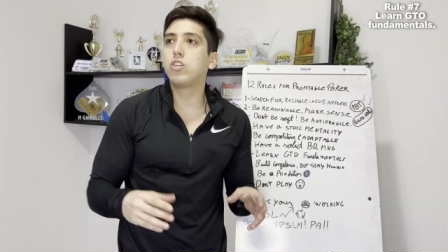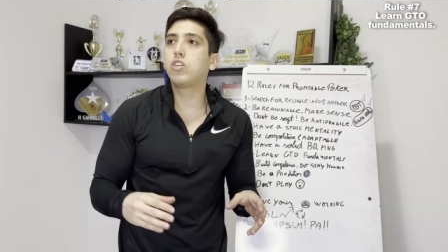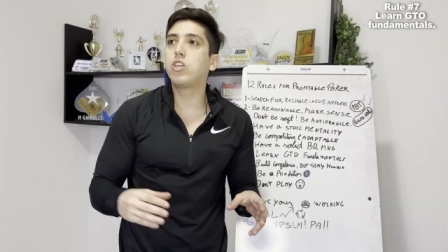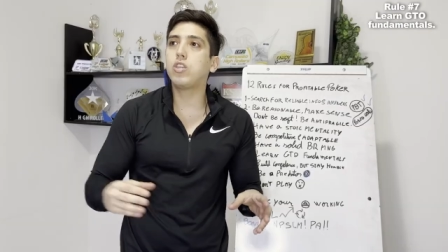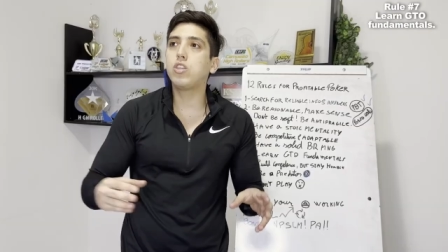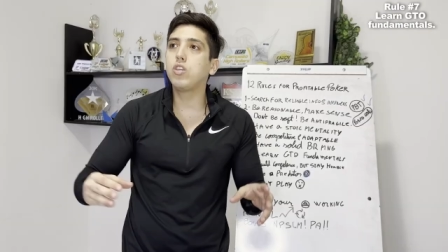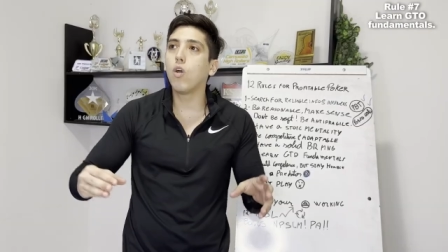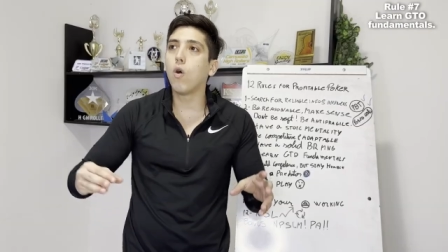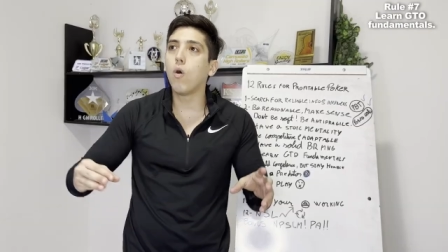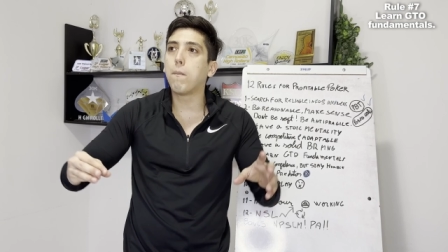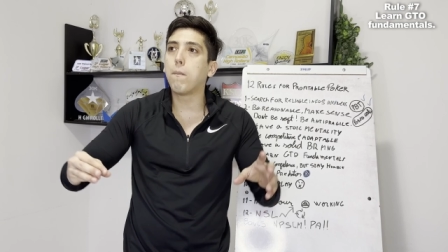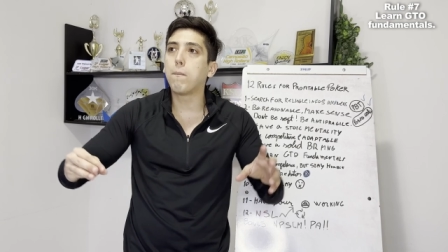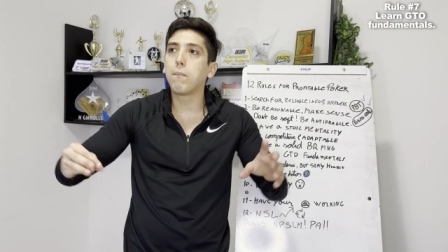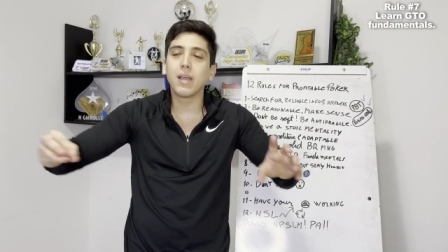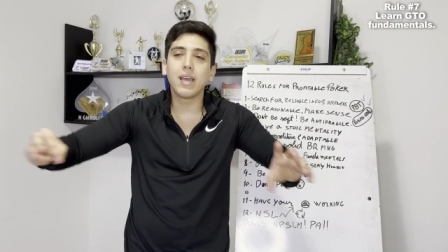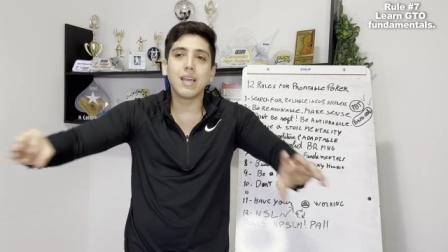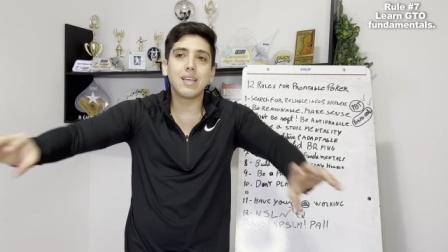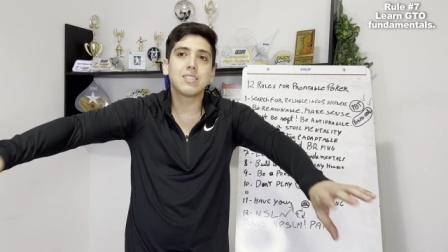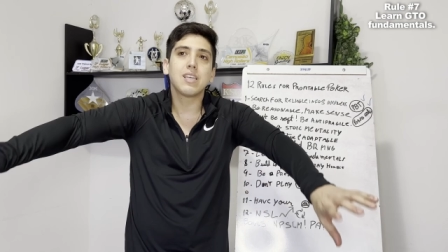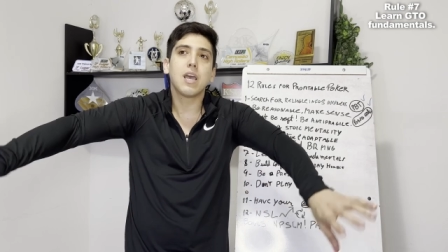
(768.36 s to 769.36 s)
GTO
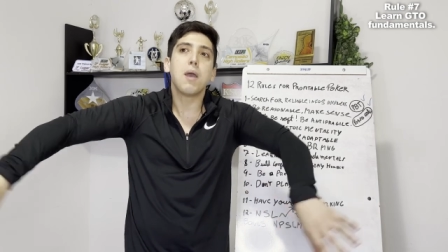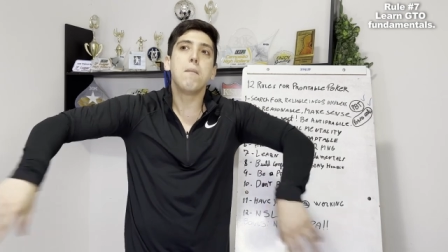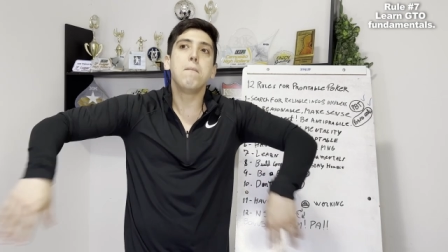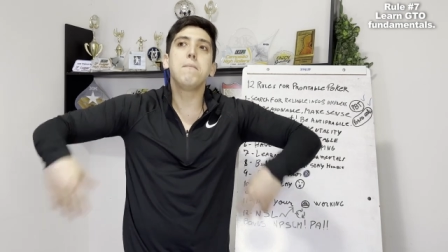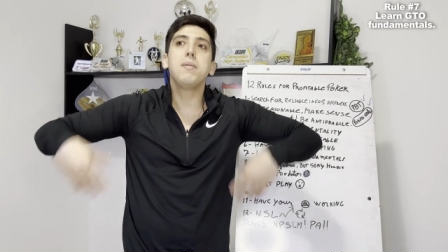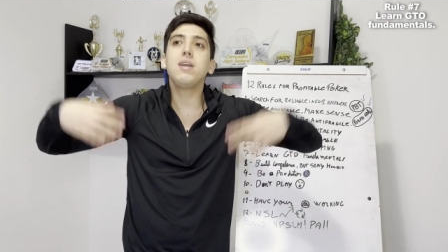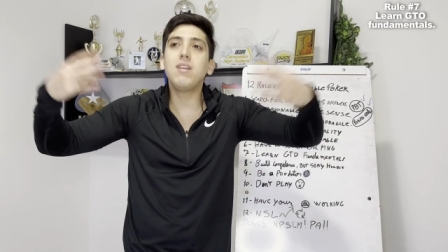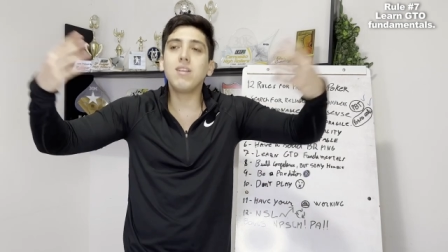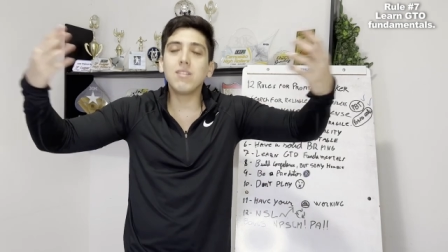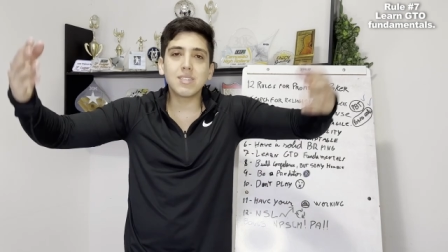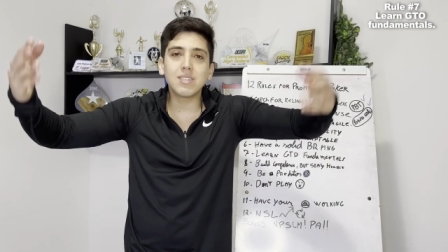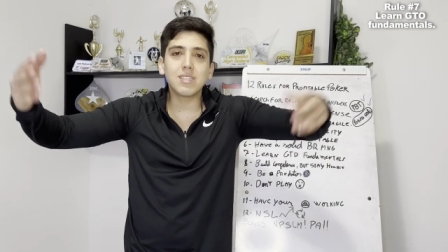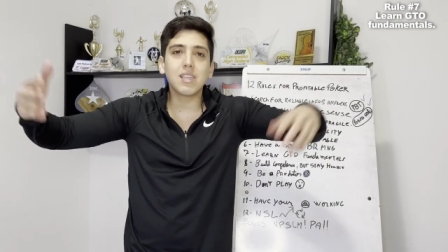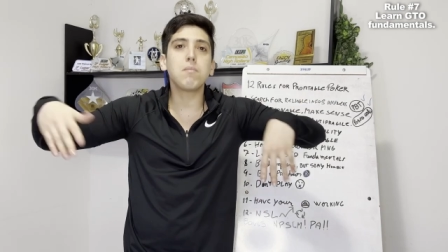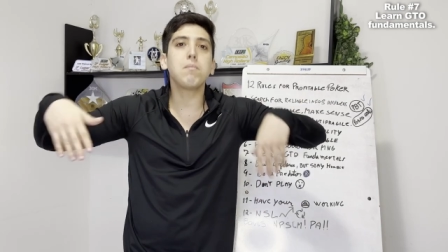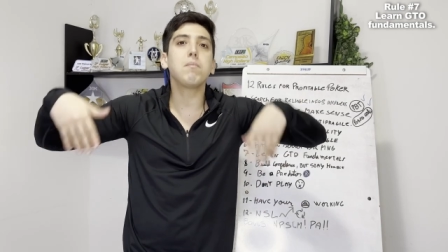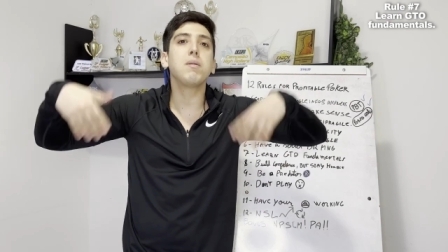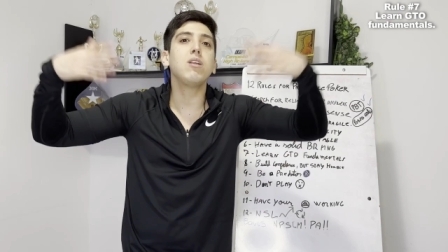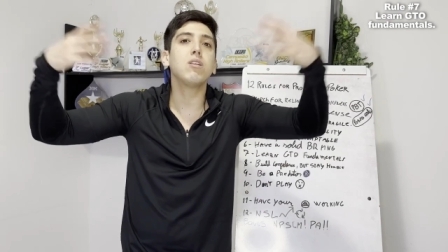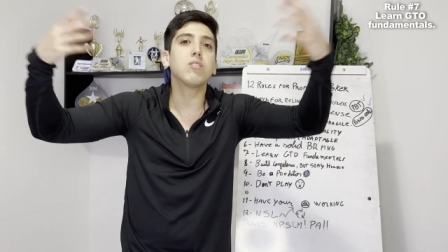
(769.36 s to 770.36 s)
plays millions
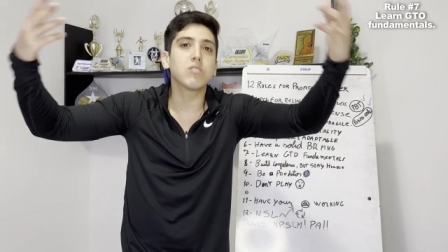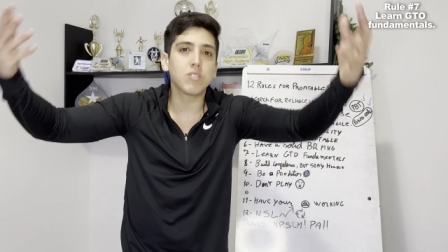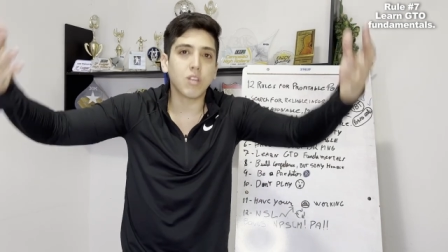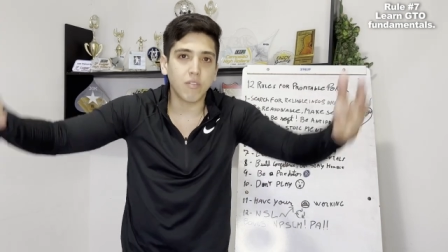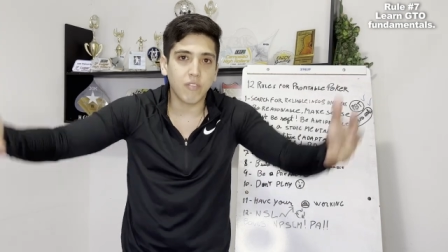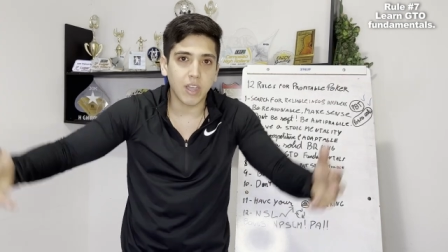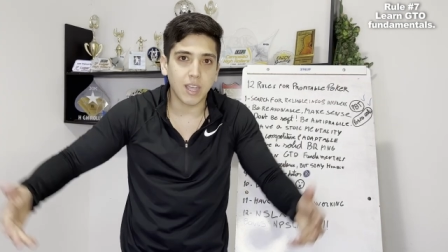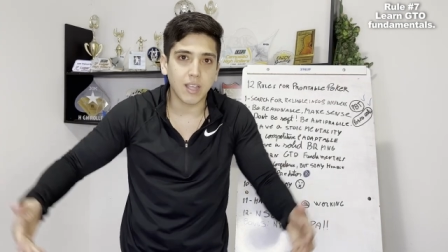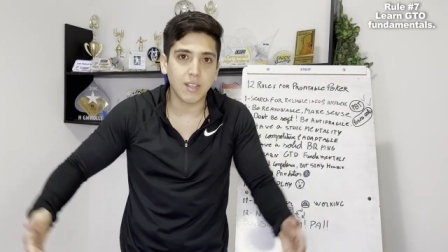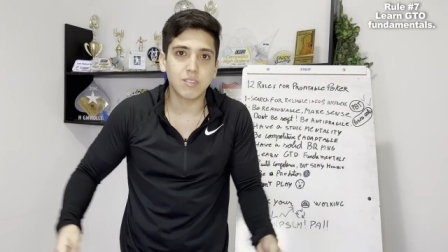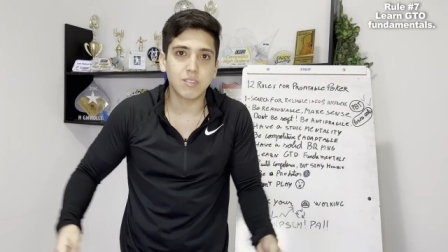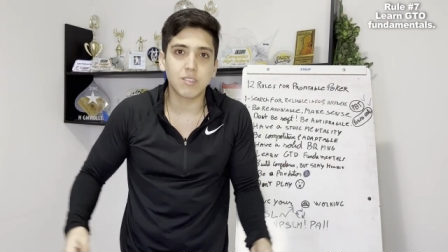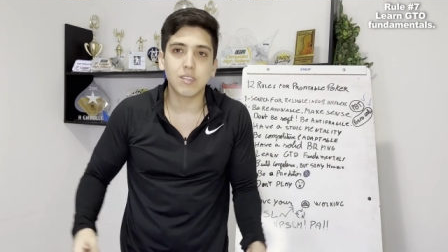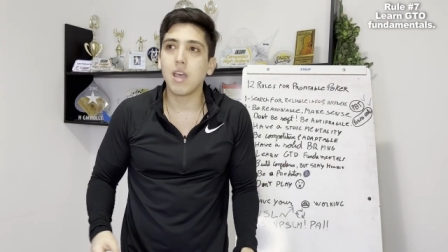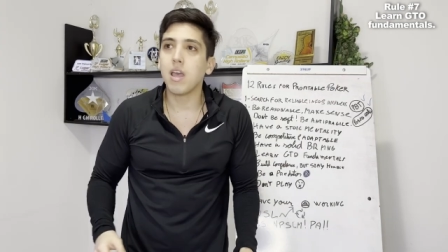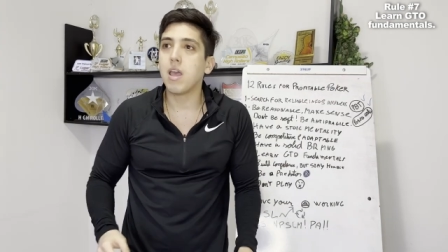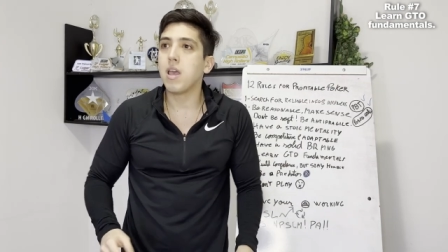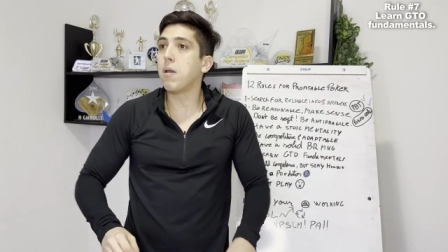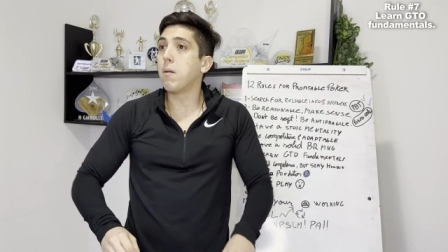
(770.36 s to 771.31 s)
and millions of hands